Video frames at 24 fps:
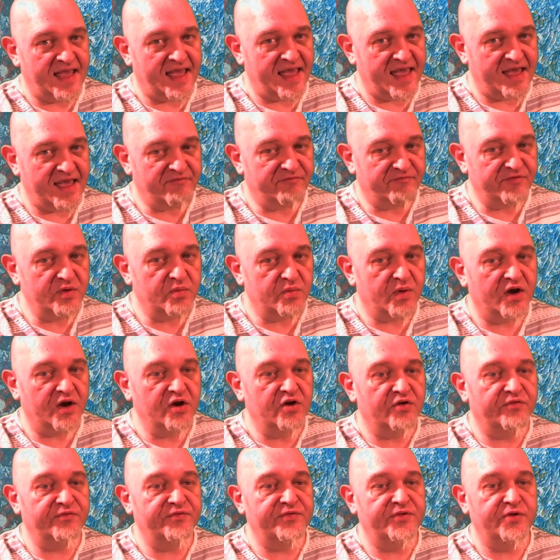Every one
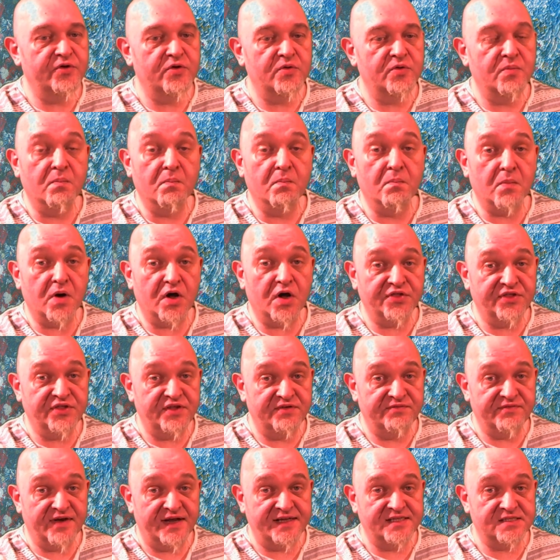of you
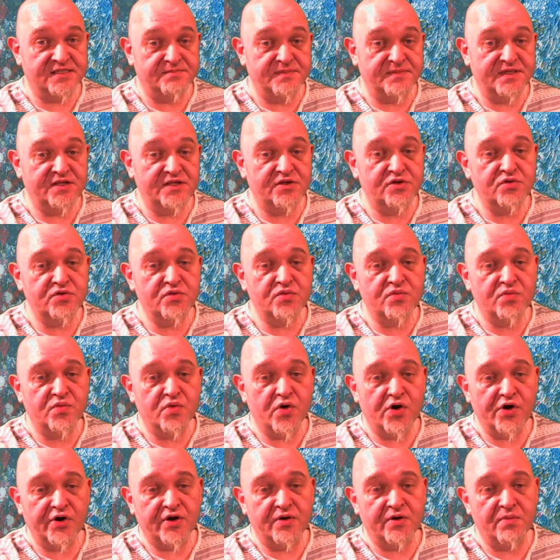motivates me to
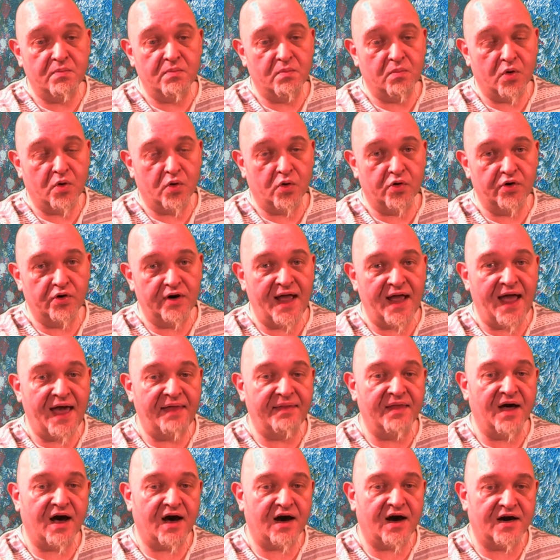work more
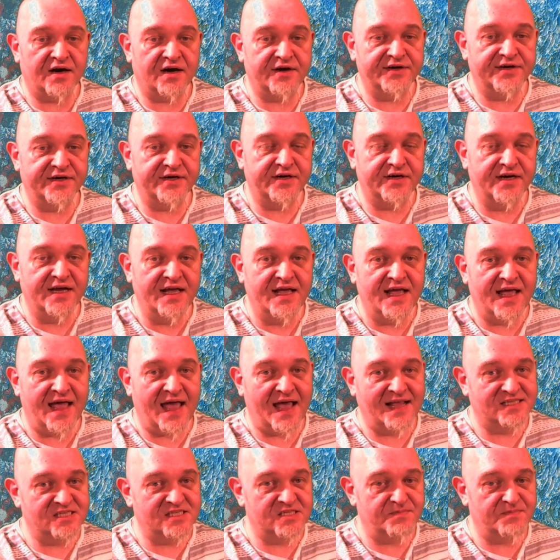and harder
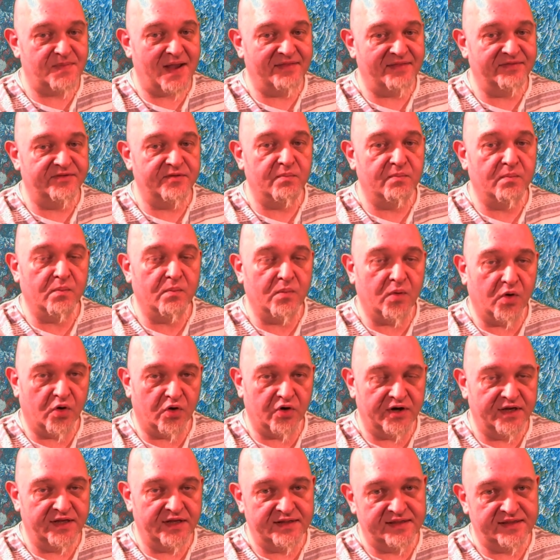and spend
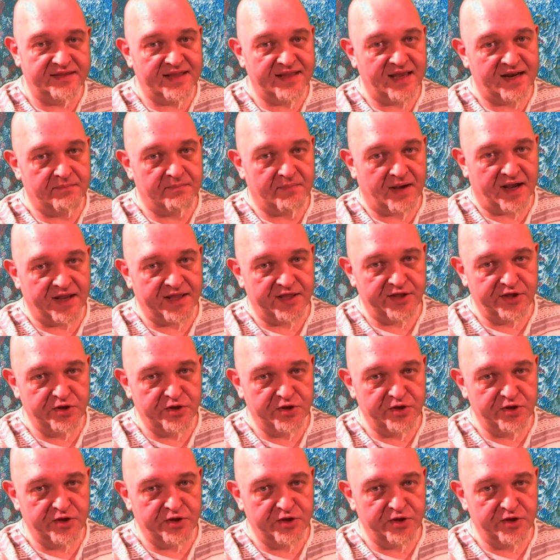more than my